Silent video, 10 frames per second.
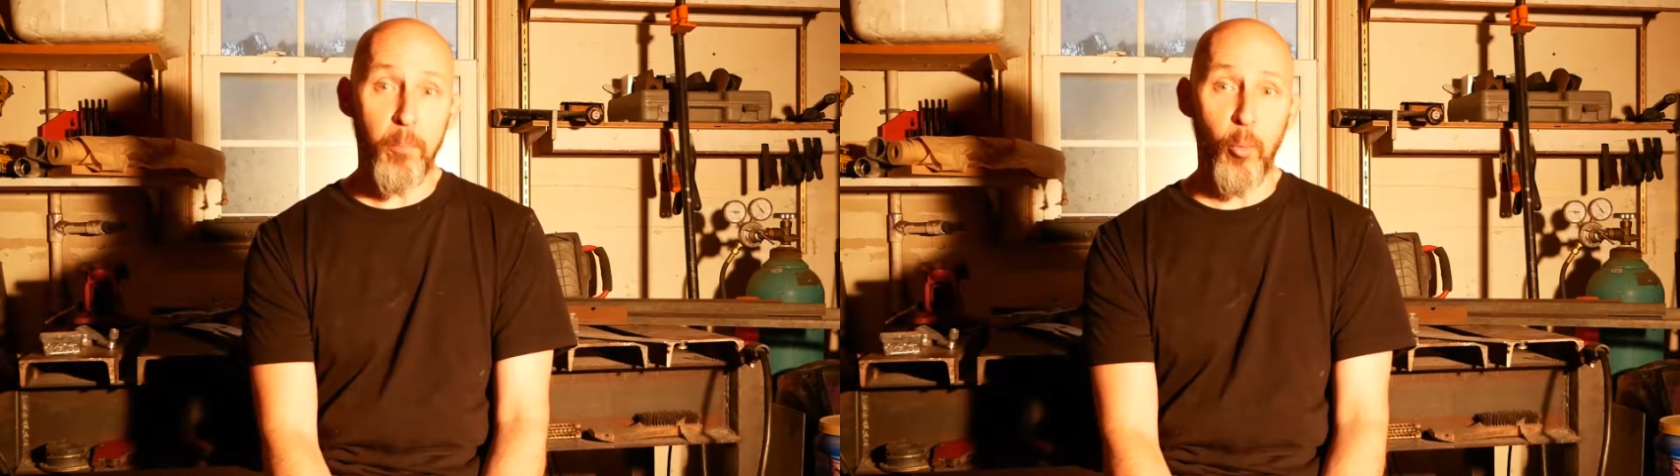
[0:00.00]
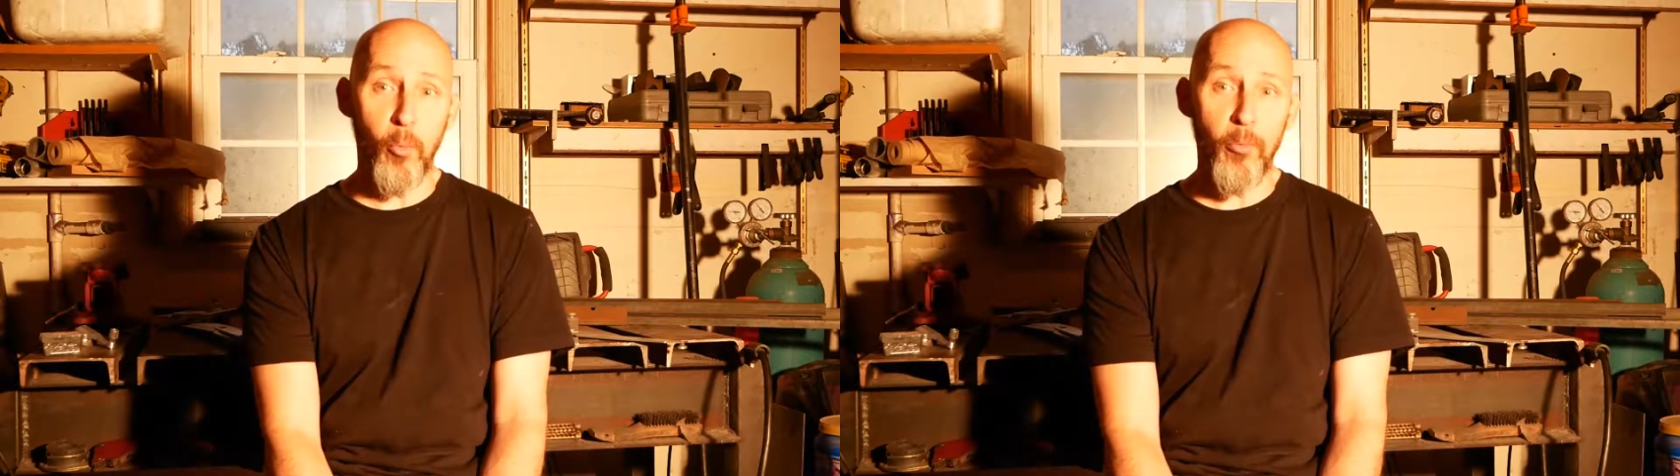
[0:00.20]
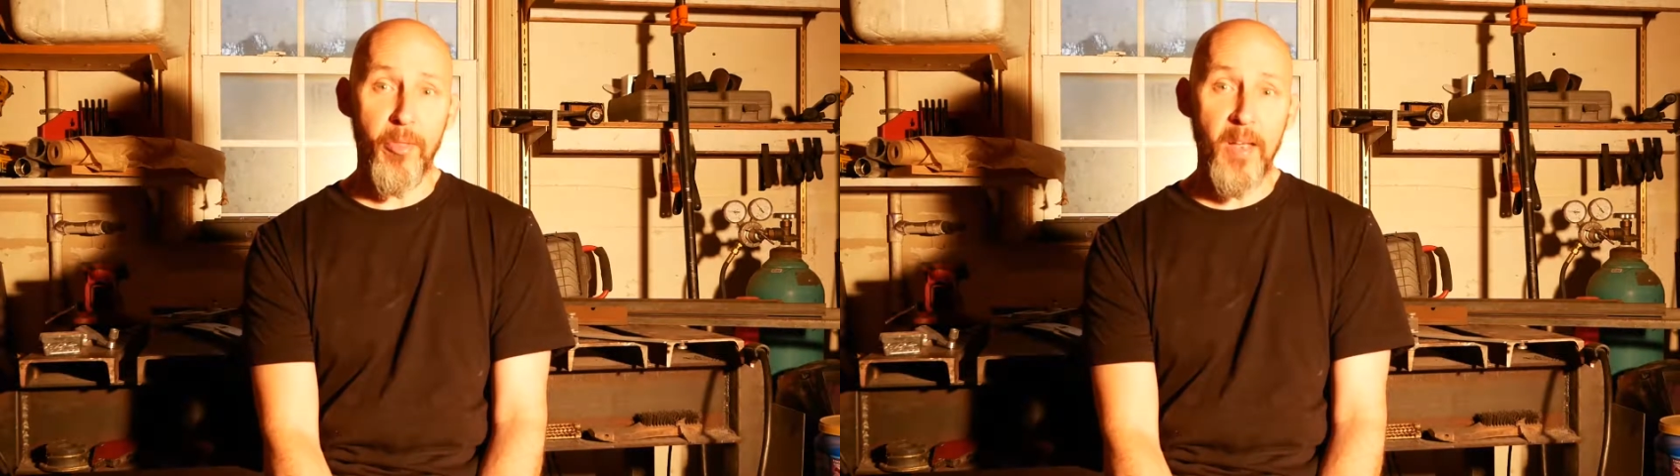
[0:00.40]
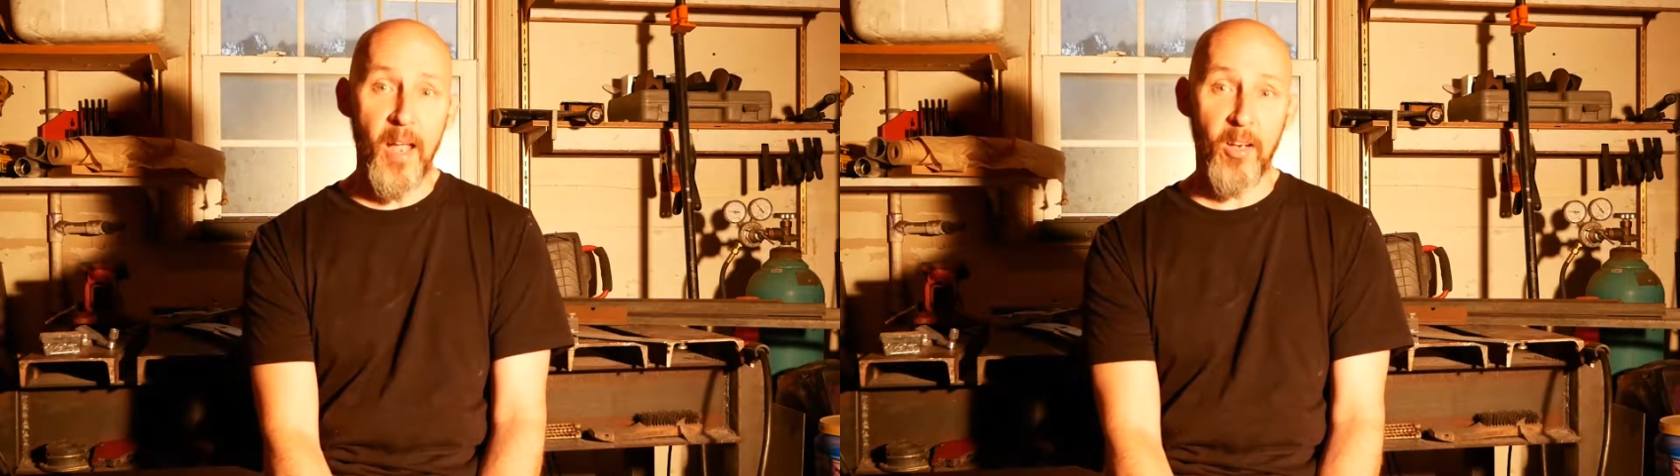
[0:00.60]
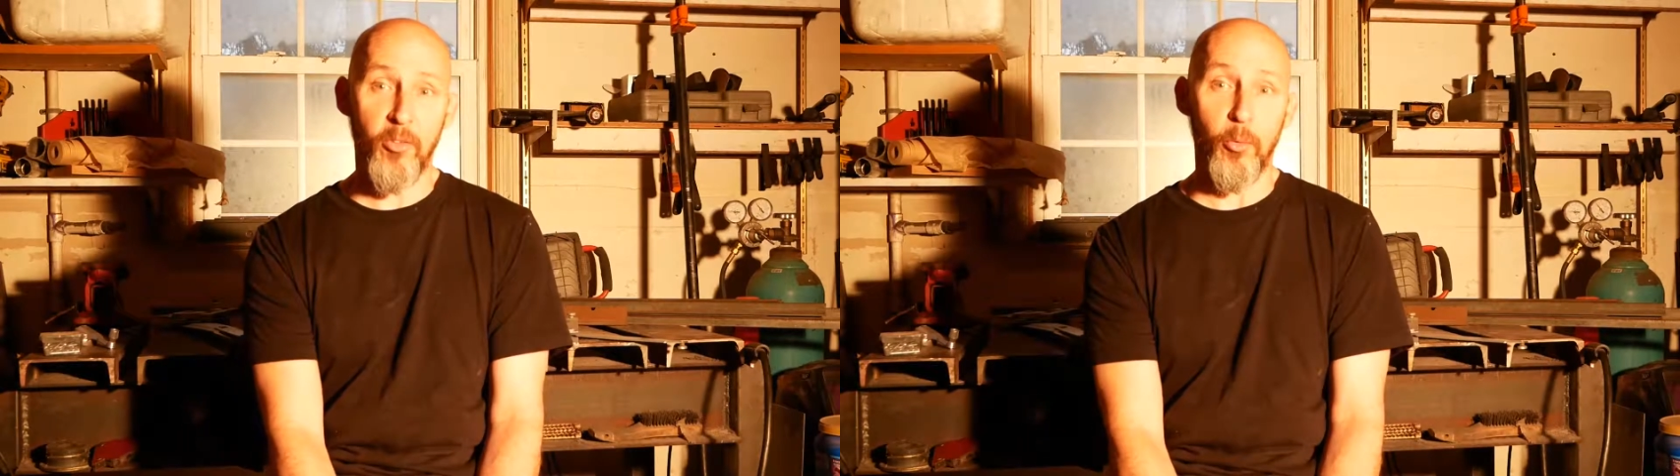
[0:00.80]
pulled the
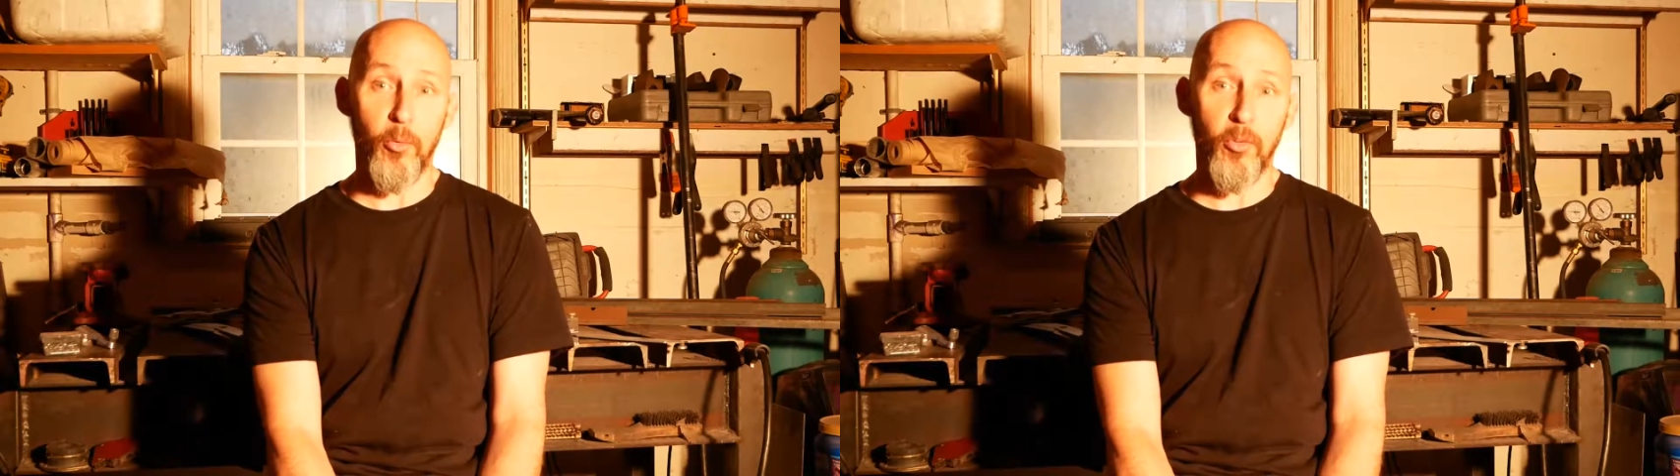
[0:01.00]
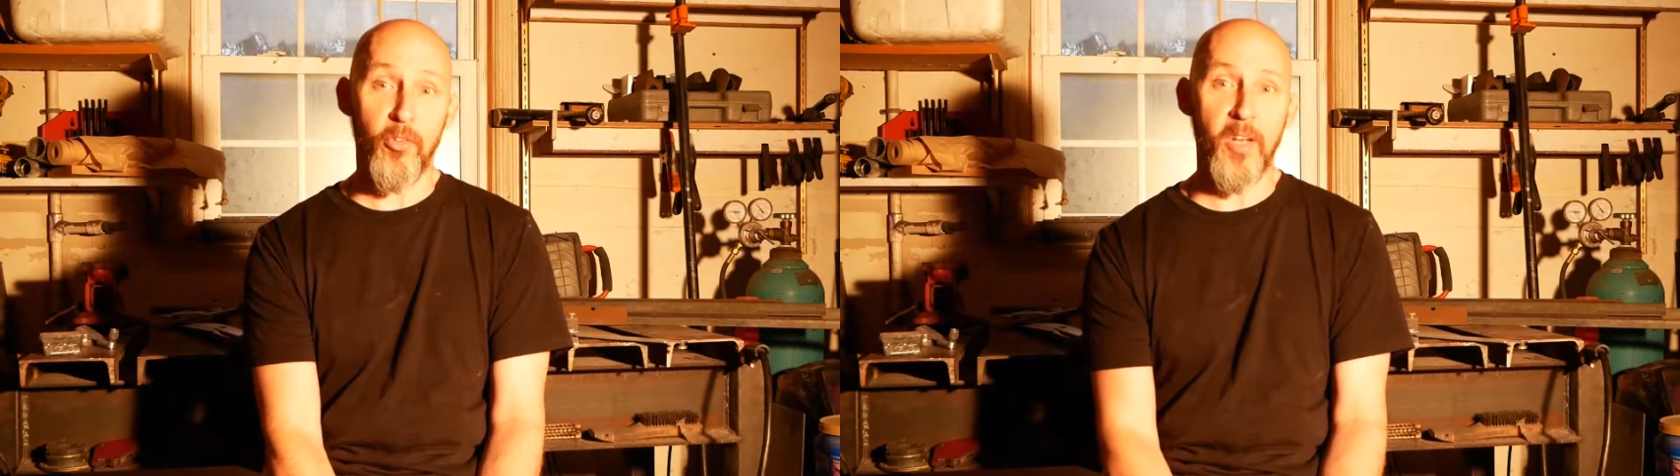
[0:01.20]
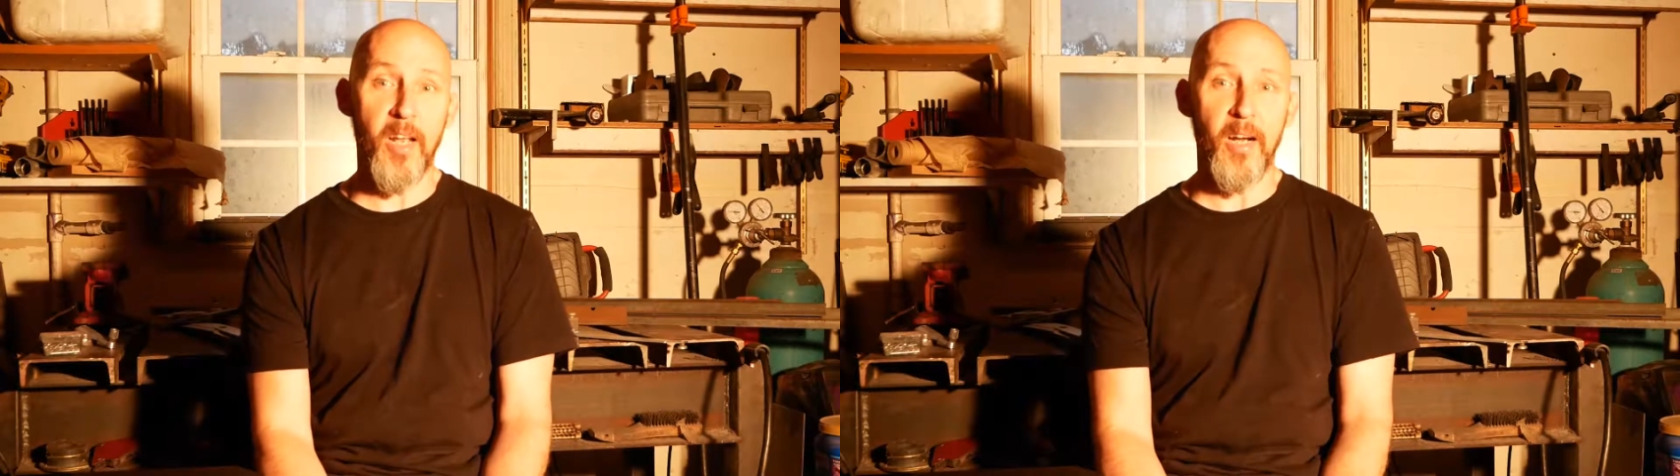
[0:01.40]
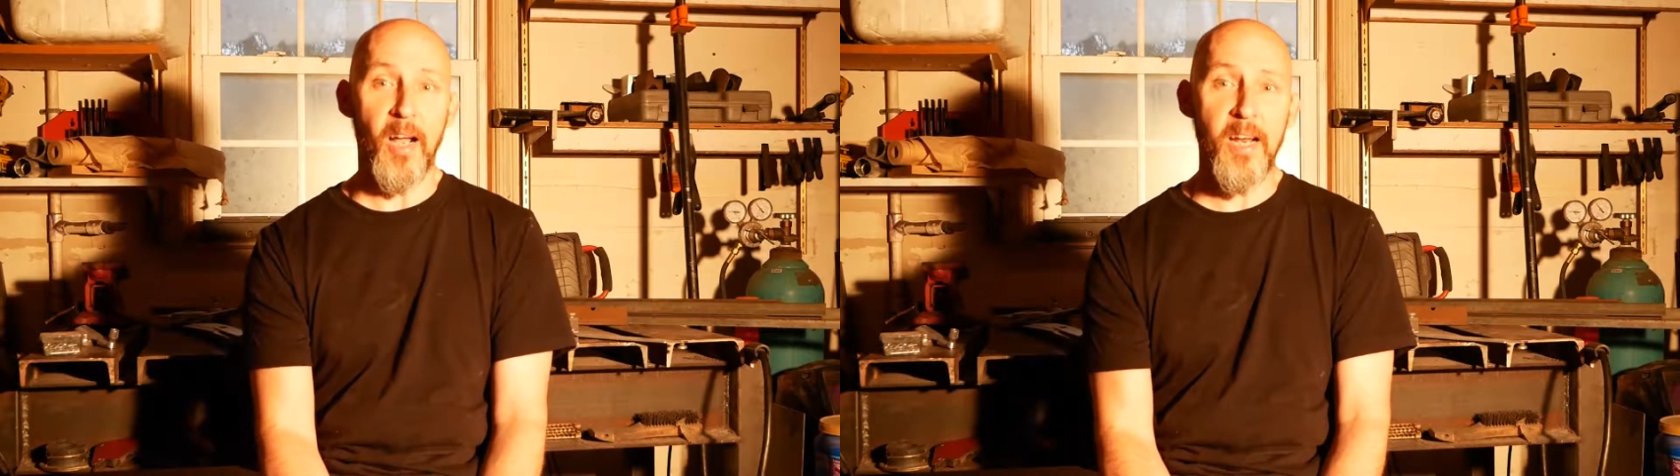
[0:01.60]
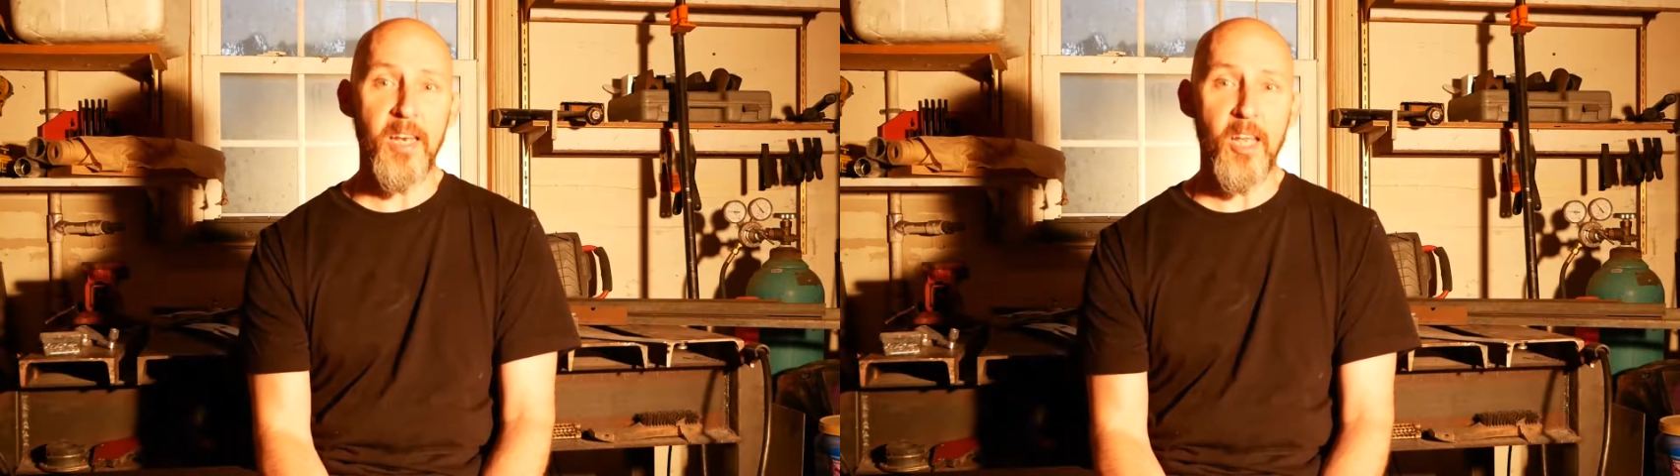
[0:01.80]
axles to get an
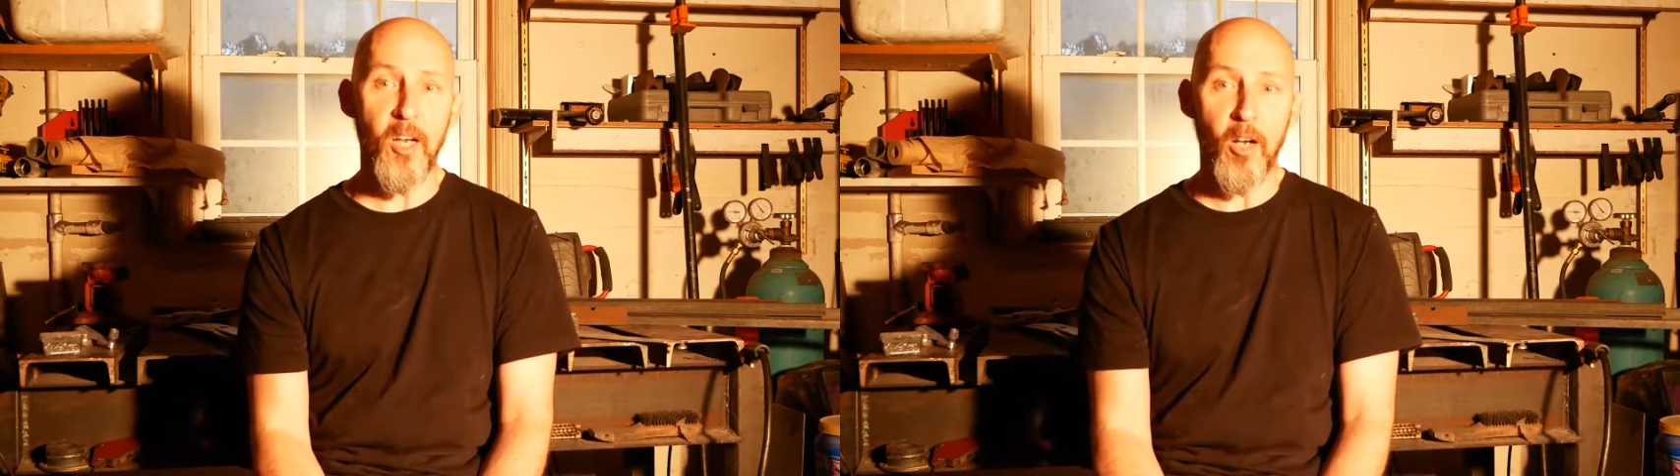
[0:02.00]
idea